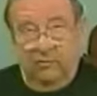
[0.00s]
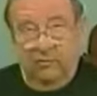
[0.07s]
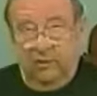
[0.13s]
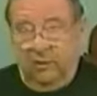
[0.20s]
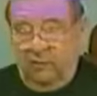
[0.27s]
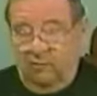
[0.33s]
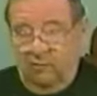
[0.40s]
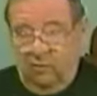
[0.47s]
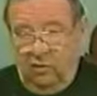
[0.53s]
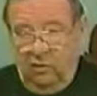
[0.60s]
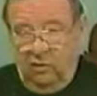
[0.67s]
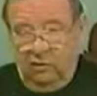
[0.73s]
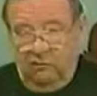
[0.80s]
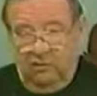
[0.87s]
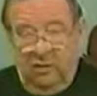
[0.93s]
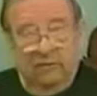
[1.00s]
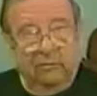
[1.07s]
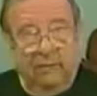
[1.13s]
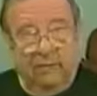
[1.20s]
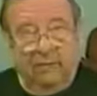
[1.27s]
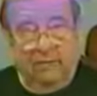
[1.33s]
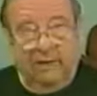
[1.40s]
we get more
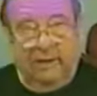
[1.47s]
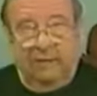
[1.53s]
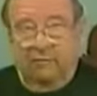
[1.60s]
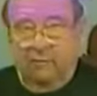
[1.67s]
development in town,